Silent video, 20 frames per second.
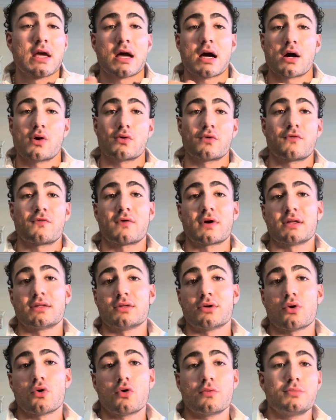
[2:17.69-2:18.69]
I would find
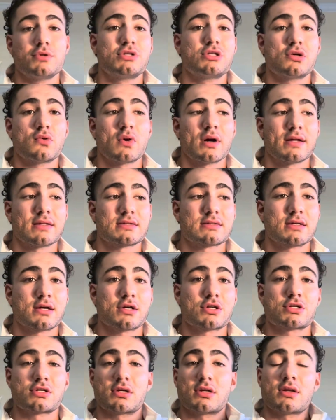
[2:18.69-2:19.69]
the OBGYN
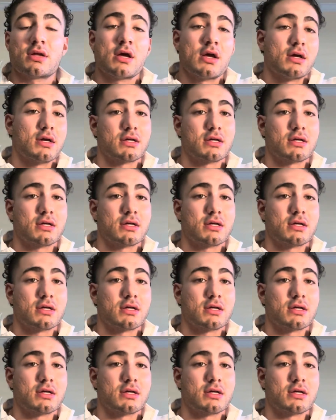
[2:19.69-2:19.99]
section,